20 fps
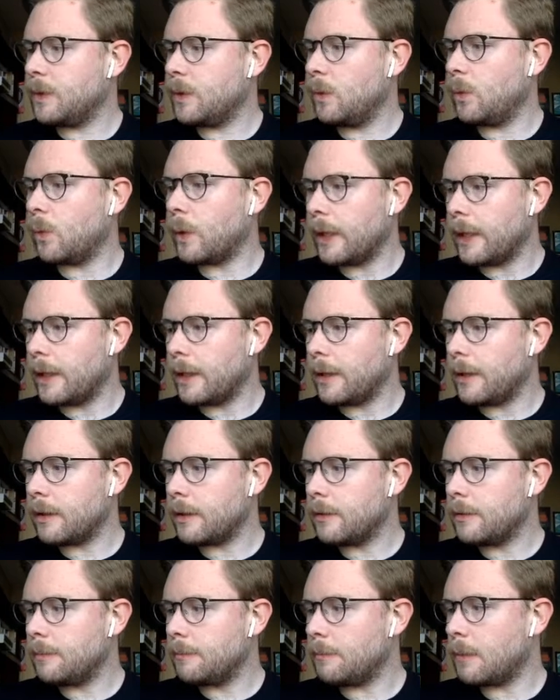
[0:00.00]

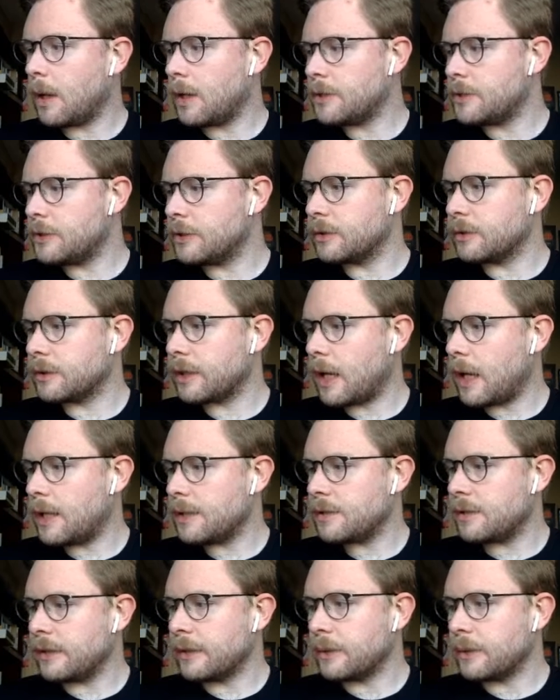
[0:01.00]
where marginal cost